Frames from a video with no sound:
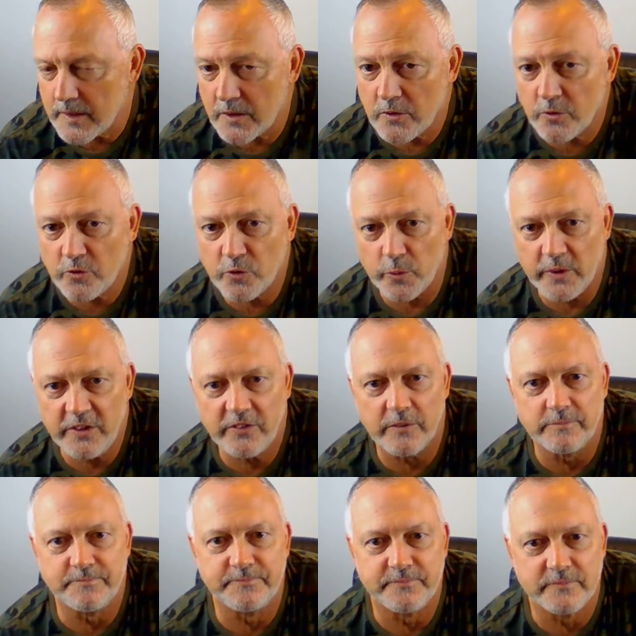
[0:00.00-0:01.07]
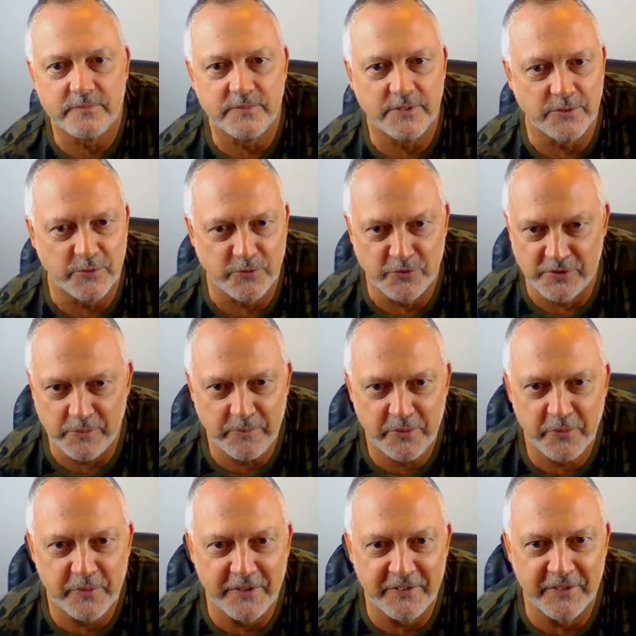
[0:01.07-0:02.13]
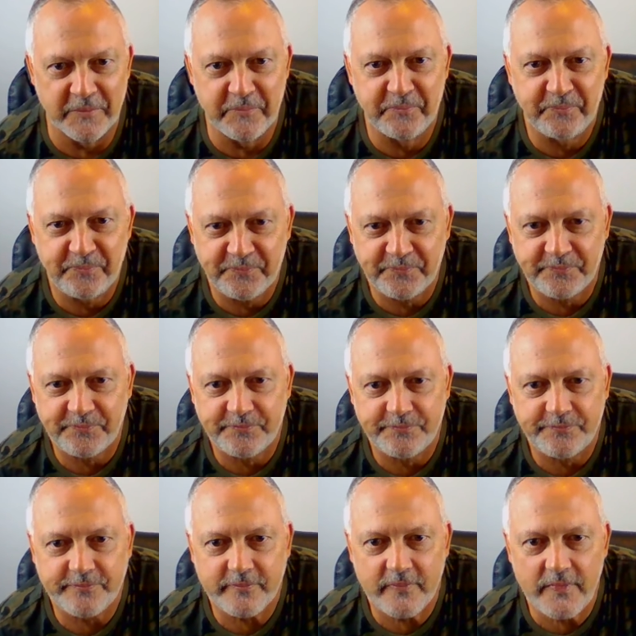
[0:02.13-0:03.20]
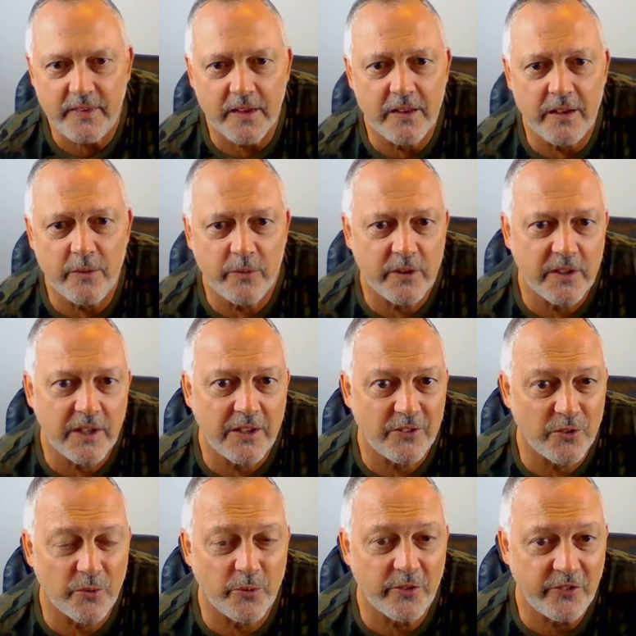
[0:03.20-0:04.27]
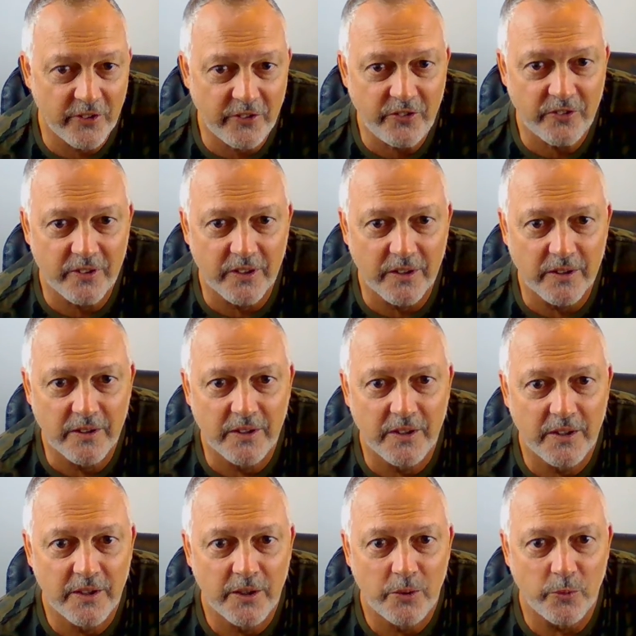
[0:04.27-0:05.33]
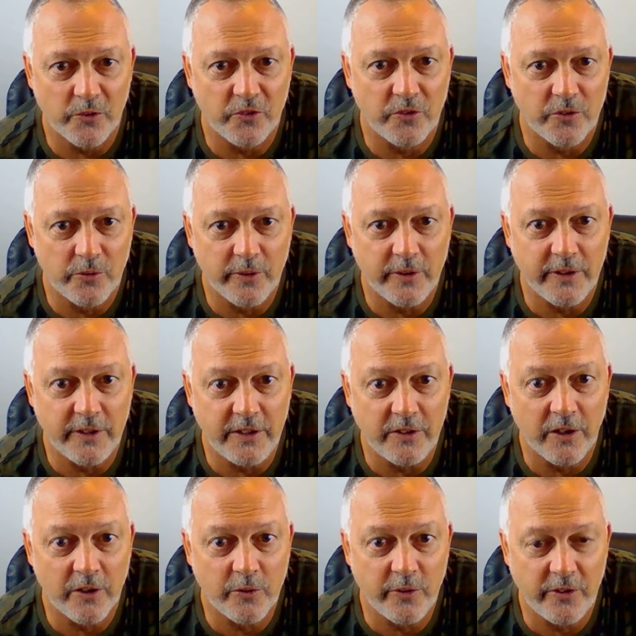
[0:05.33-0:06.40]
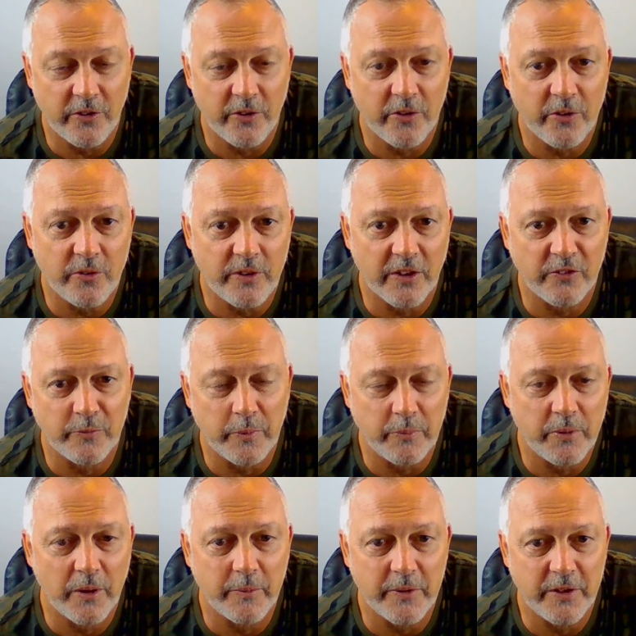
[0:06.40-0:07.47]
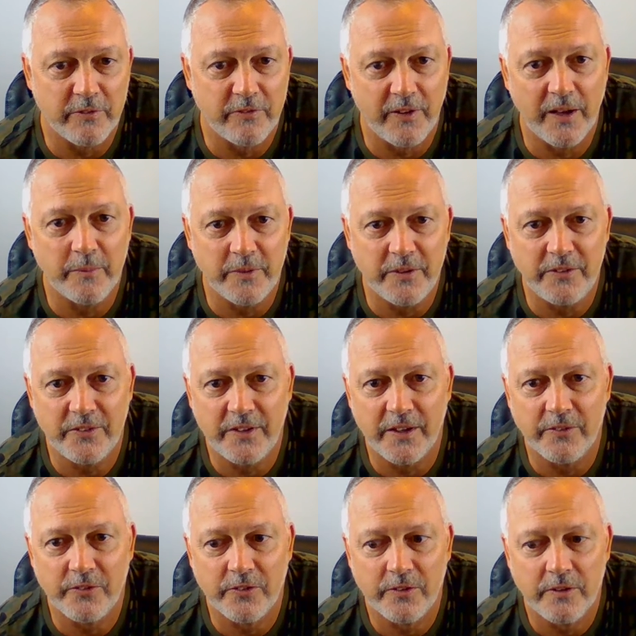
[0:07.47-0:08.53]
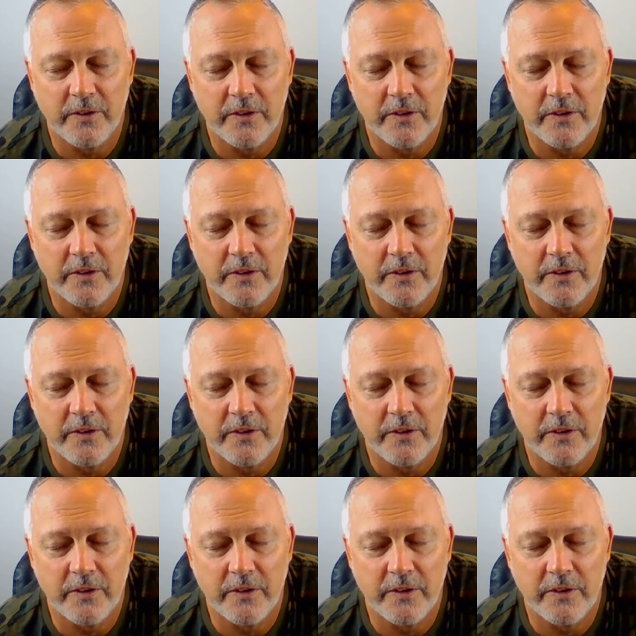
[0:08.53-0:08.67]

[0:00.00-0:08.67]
there was a reason, a simple reason. They realized that resisting was going to only lead not only to their deaths, but probably their family's deaths.